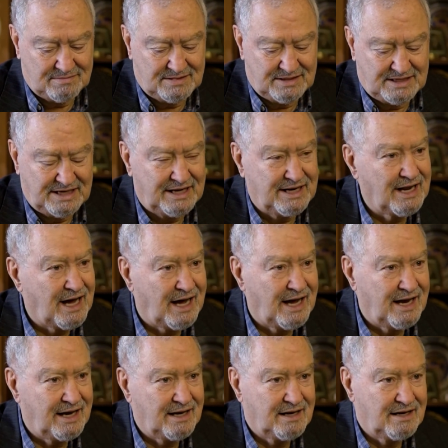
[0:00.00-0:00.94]

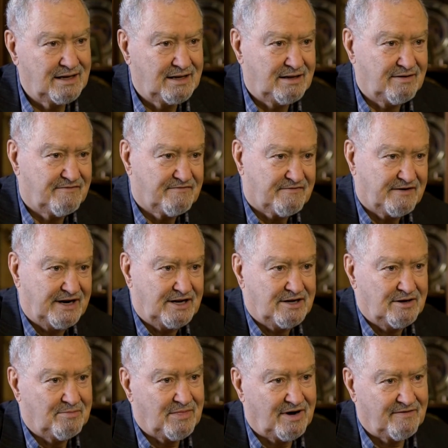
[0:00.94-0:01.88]
deny the
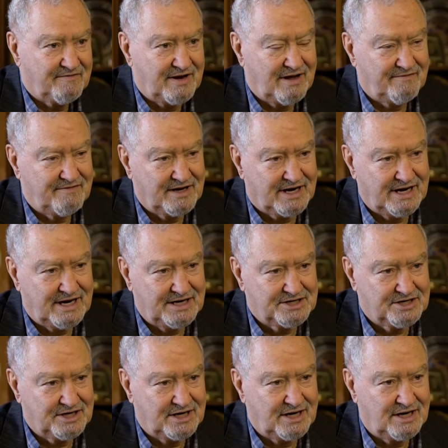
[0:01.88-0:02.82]
freedom of
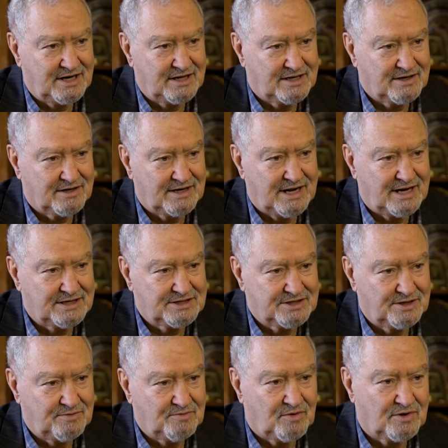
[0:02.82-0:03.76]
navigation in
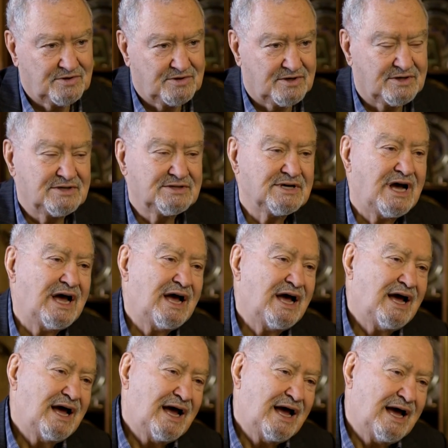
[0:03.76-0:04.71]
international waters.
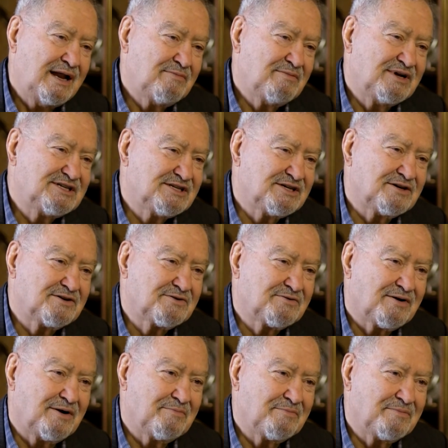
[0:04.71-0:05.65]
And Mr.
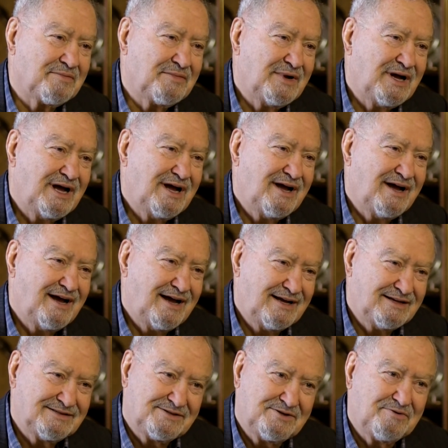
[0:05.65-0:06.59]
Trump
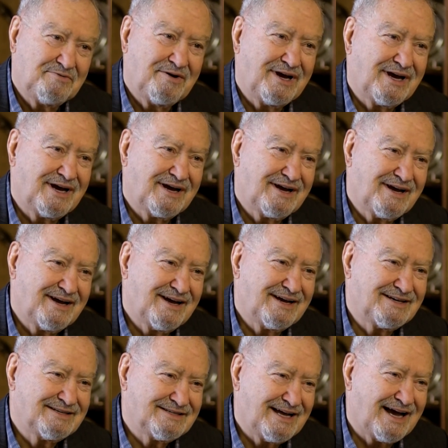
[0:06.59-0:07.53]
is doing
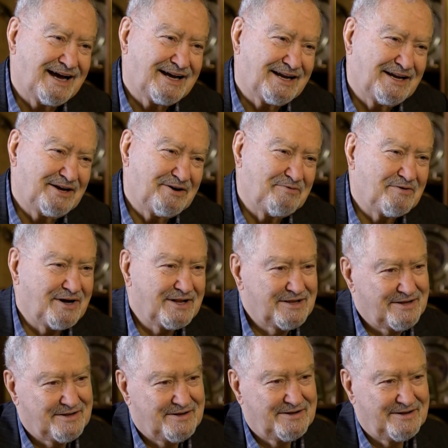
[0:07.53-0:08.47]
exactly what,
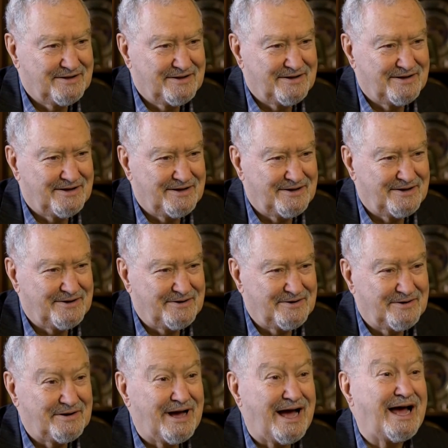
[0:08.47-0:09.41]

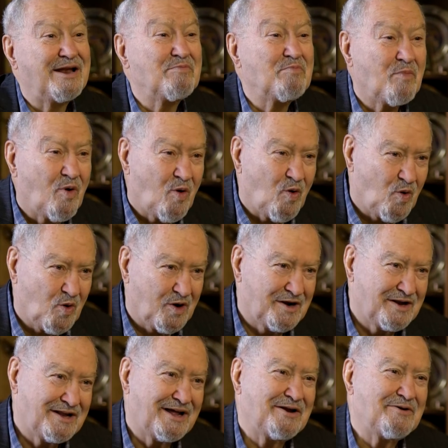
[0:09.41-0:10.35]
and more
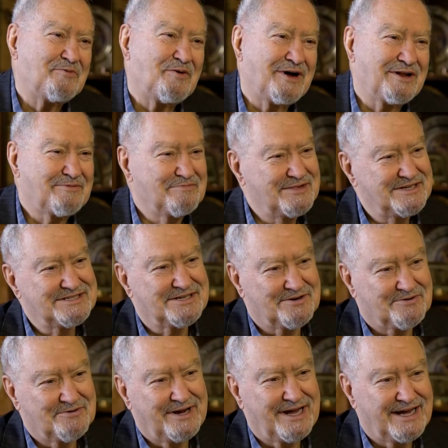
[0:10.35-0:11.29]
than what
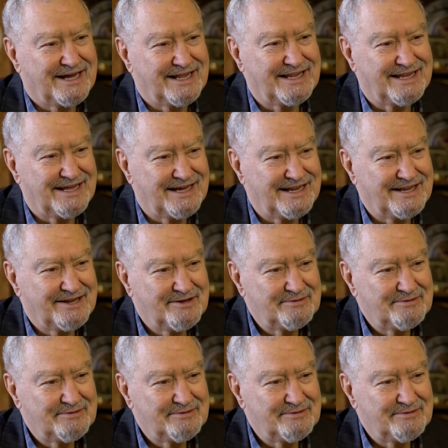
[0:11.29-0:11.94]
Mr. Reagan did.